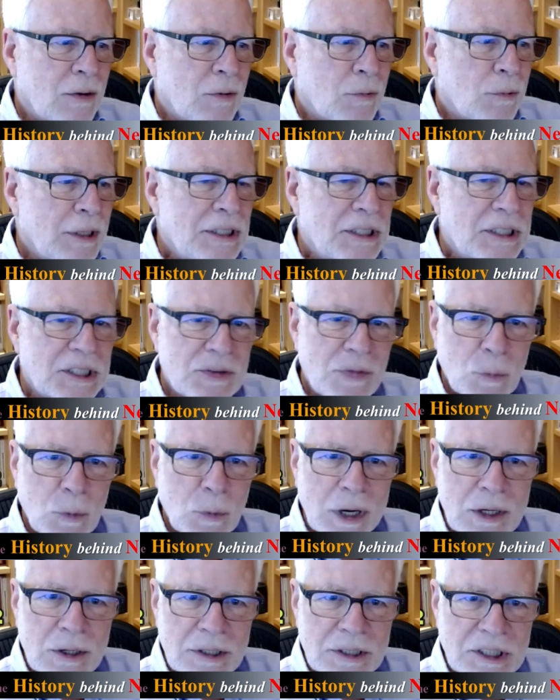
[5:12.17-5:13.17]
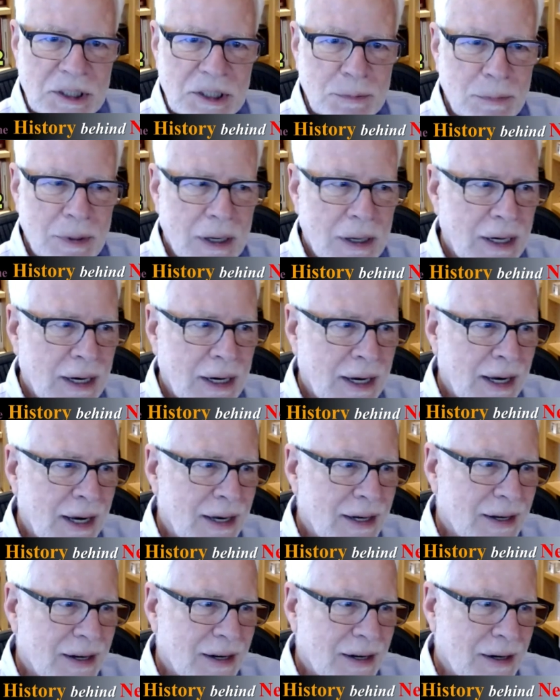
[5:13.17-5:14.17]
greases the wheels
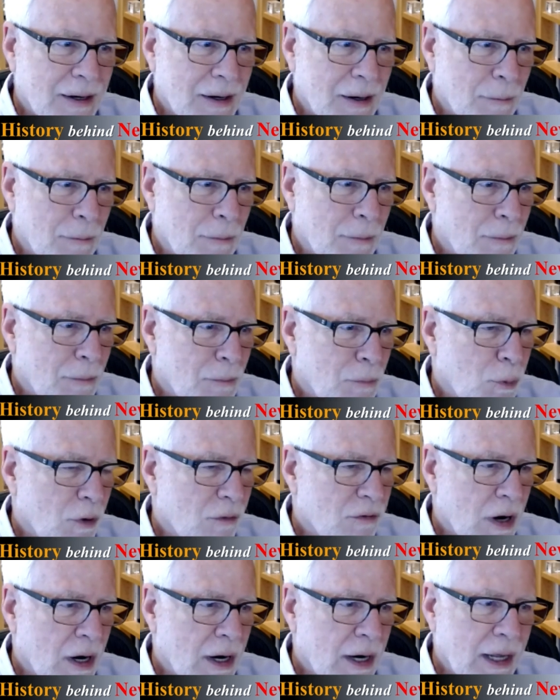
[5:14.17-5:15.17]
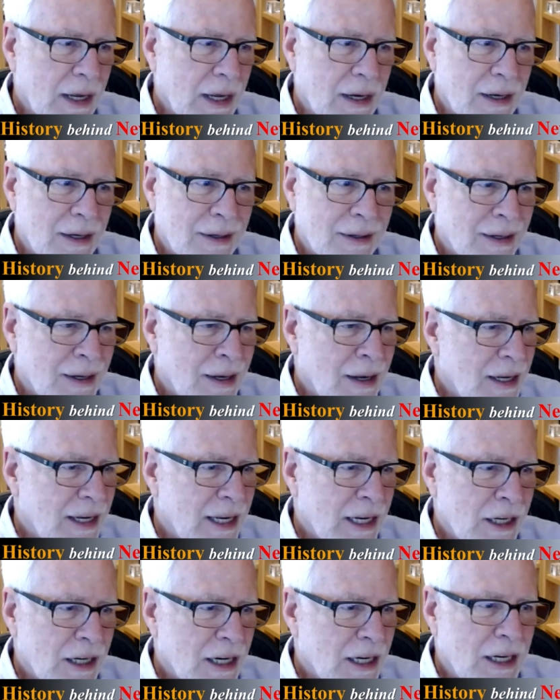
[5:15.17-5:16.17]
by um, providing
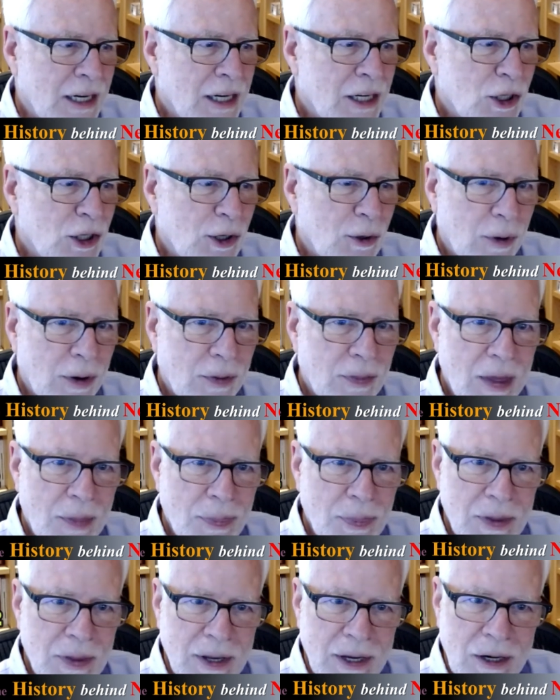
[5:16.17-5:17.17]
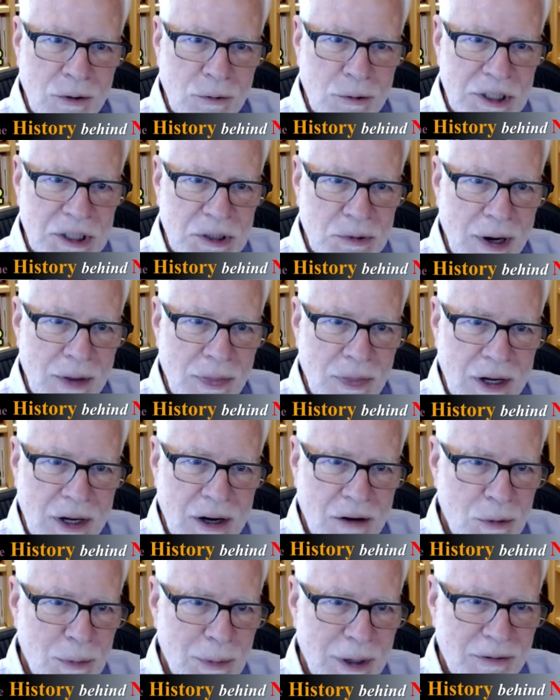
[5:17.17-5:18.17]
in, in, ensuring that the interest rate the
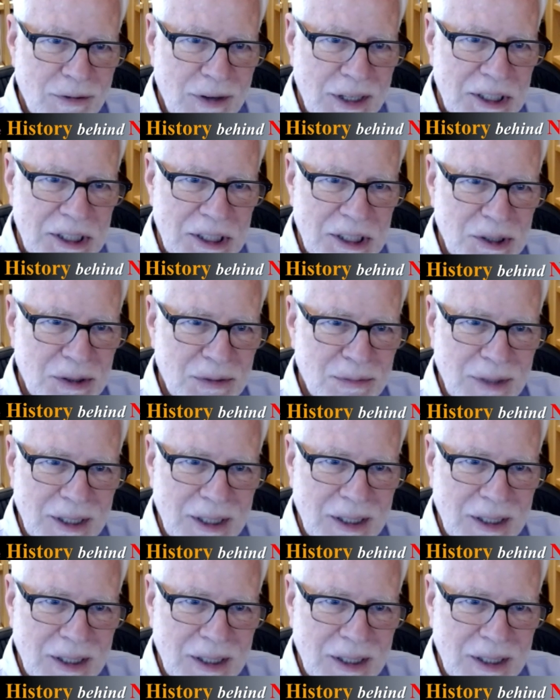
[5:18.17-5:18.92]
government faces